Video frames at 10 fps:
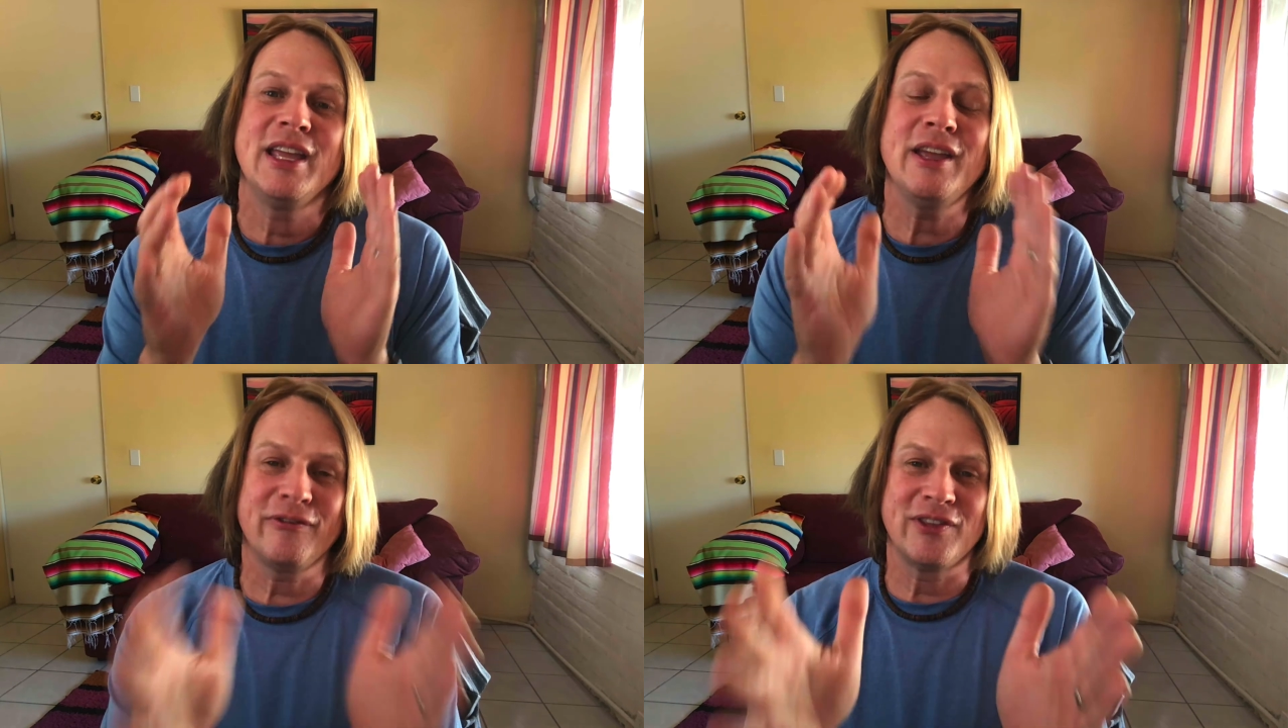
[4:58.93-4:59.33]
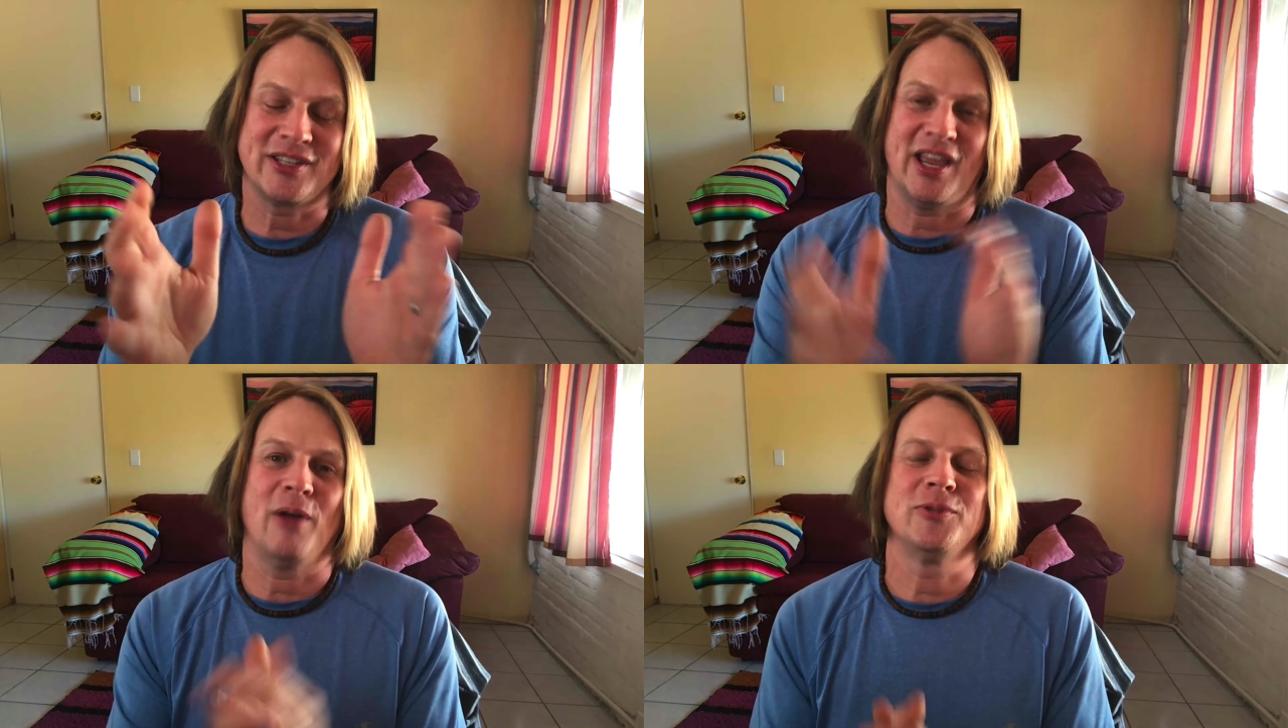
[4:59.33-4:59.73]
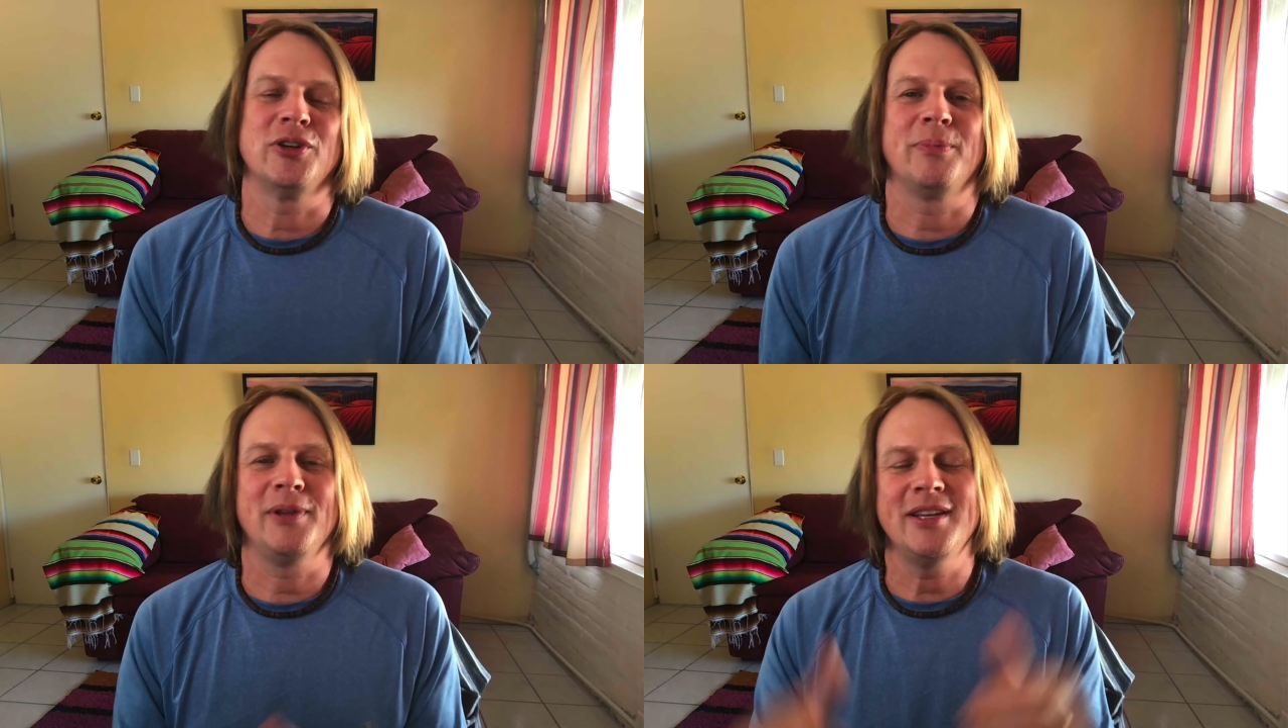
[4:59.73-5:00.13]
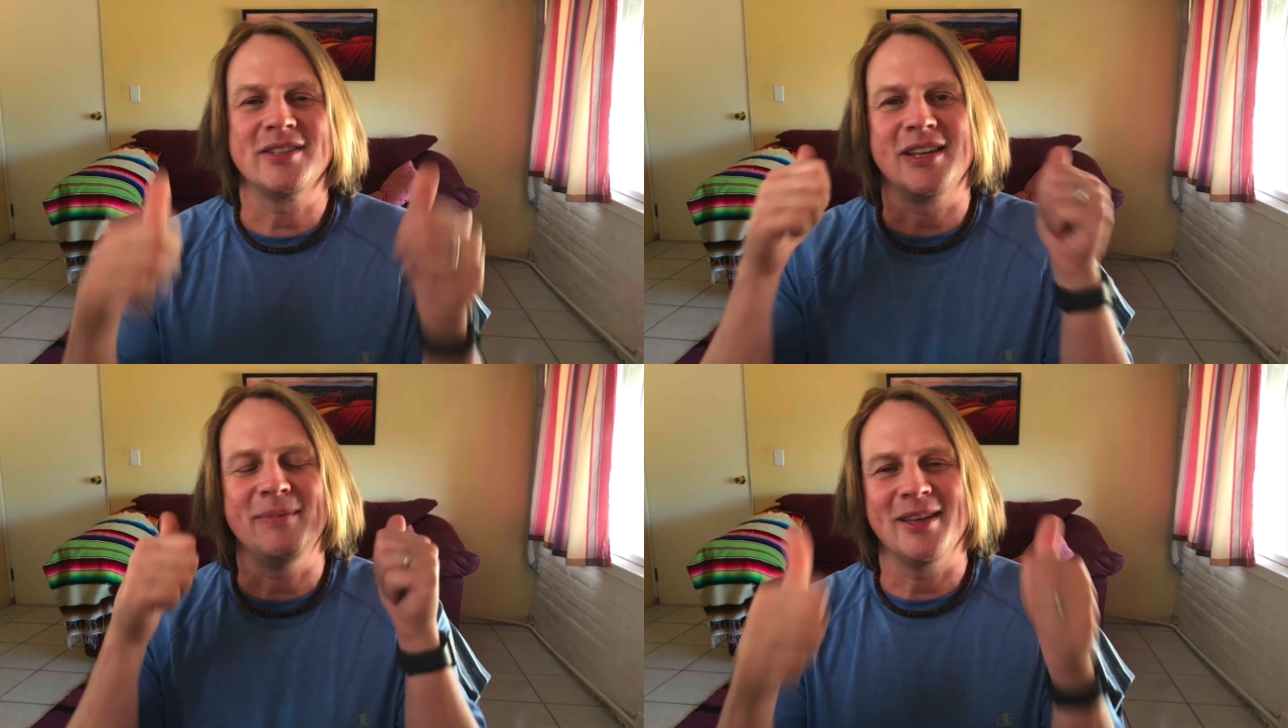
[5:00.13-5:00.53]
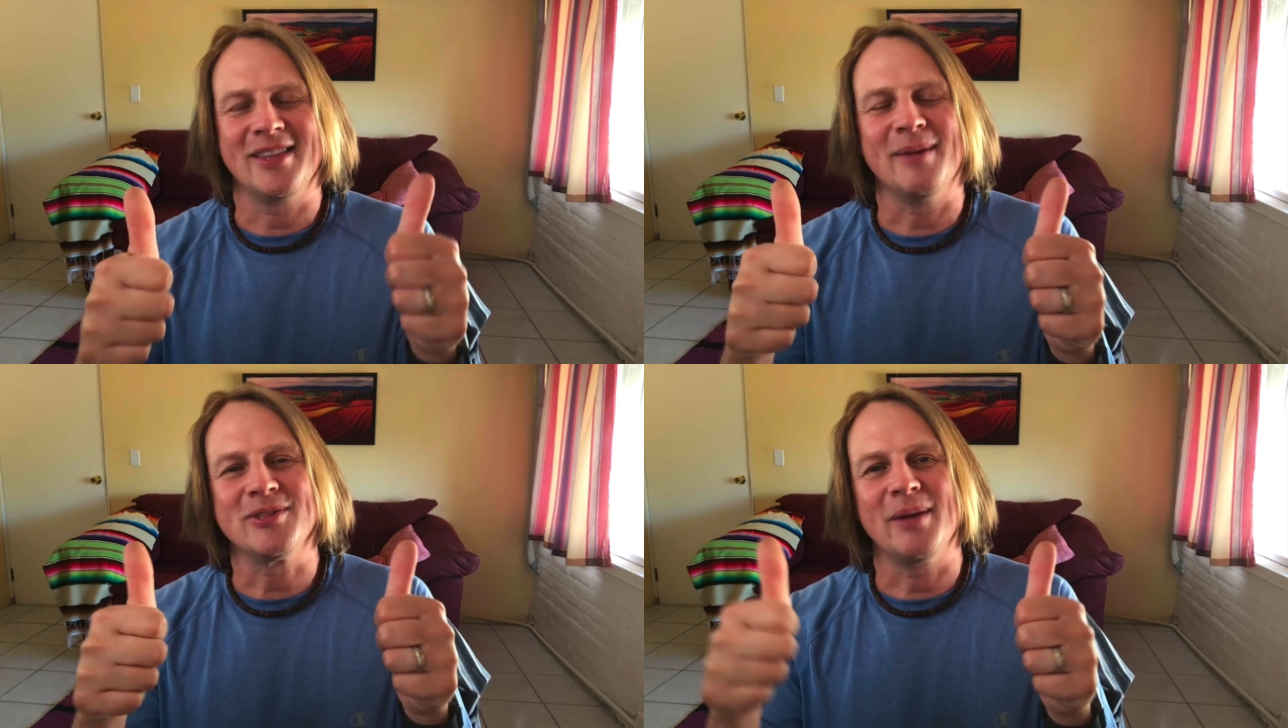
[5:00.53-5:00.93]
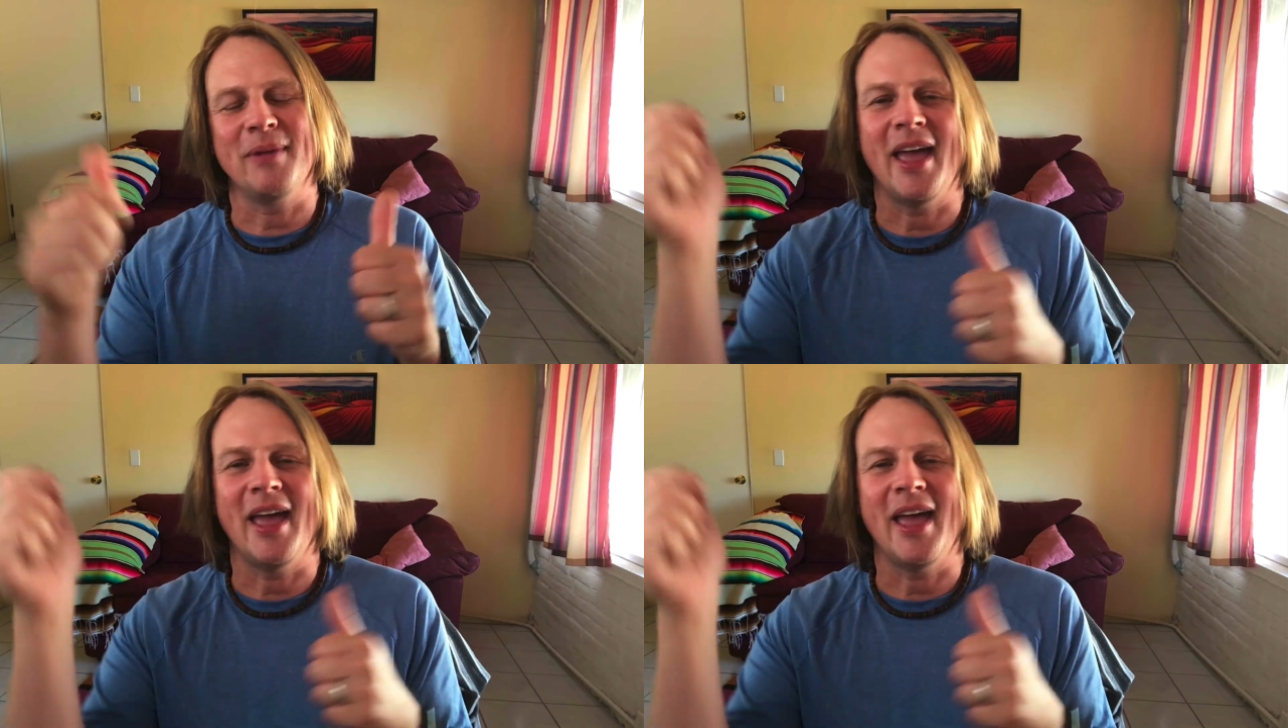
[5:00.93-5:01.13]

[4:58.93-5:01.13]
If this helped you, please give me a thumbs up